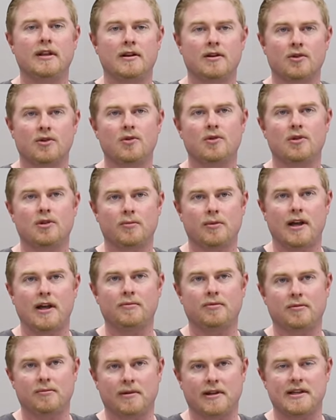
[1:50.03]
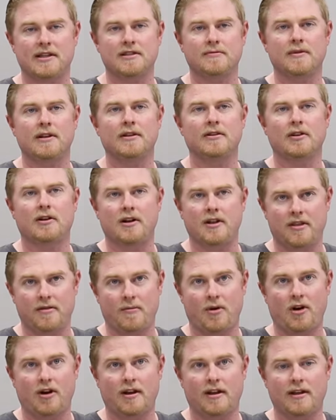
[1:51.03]
intercooler pipe replacement on the
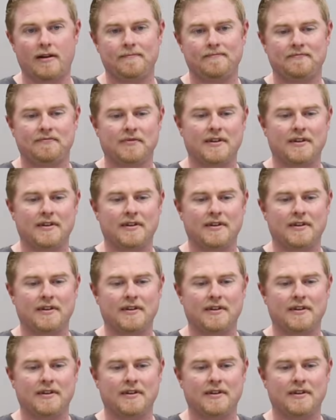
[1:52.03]
market.